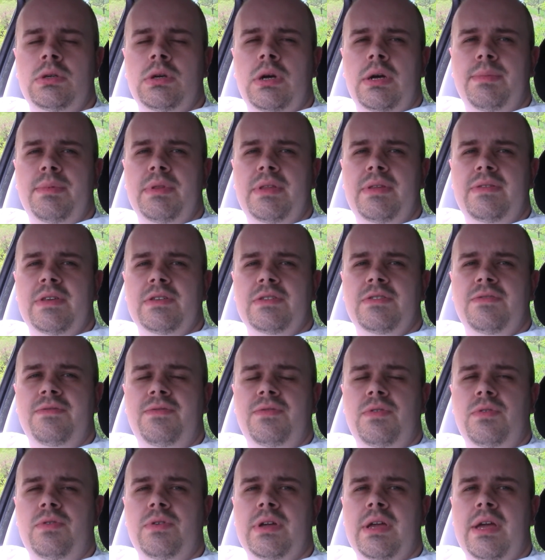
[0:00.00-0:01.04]
I believe that's the
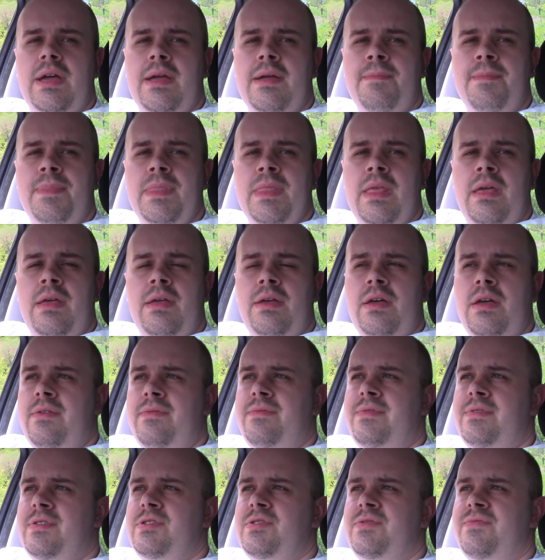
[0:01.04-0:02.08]
4K
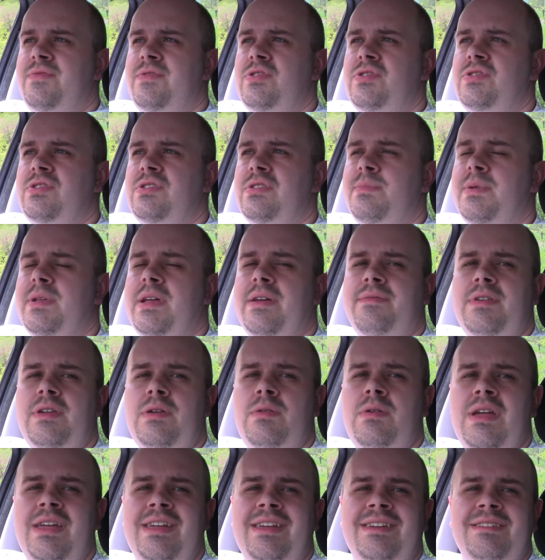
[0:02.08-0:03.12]
version of the
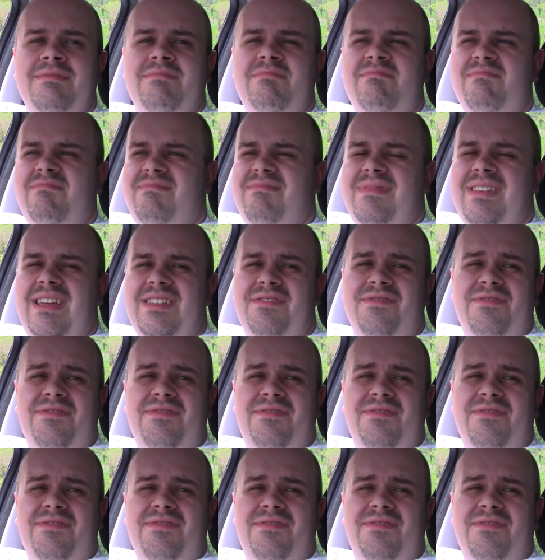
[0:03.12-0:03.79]
Blackvue, that's